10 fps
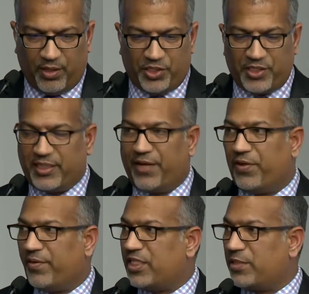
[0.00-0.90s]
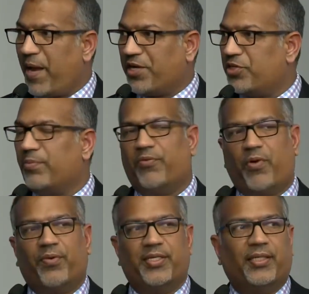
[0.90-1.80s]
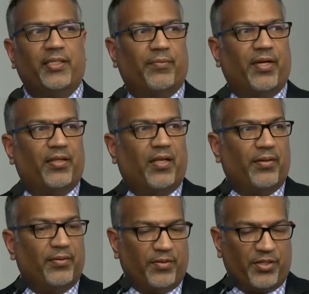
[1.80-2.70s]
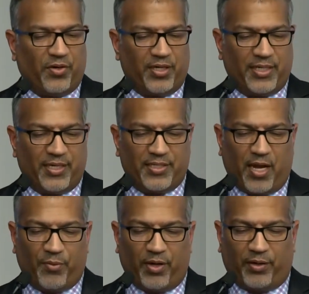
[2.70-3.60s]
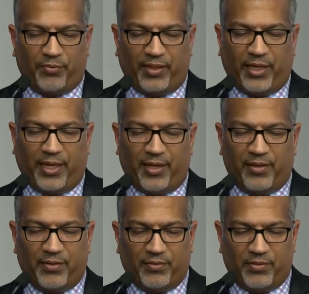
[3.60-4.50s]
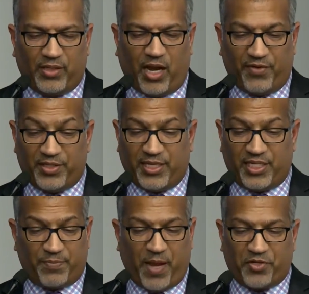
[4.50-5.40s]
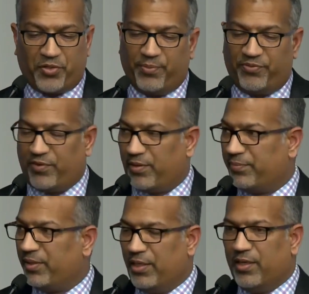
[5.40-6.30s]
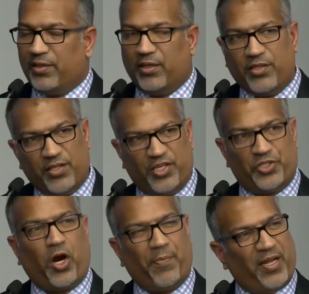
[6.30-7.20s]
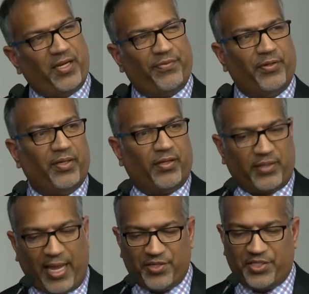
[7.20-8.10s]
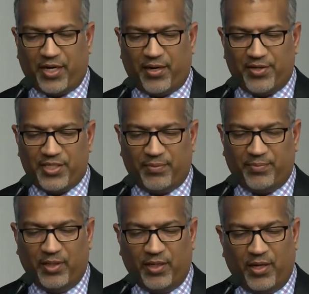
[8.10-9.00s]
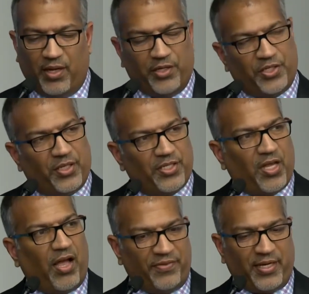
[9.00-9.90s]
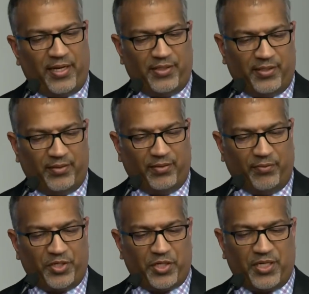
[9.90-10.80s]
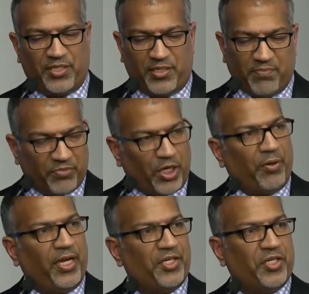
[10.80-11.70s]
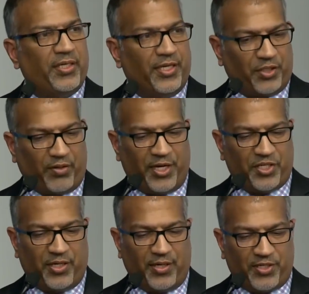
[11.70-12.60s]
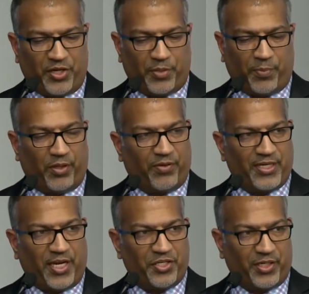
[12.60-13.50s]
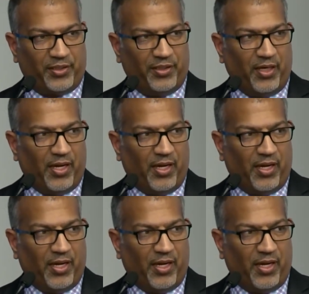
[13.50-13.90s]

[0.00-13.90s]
Just to give you a spectrum of what we're dealing with, the Strong Cities Network really covers this spectrum from the sharp end, if you will, counterterrorism, to the soft end, which is cohesion, integration, and social polarization,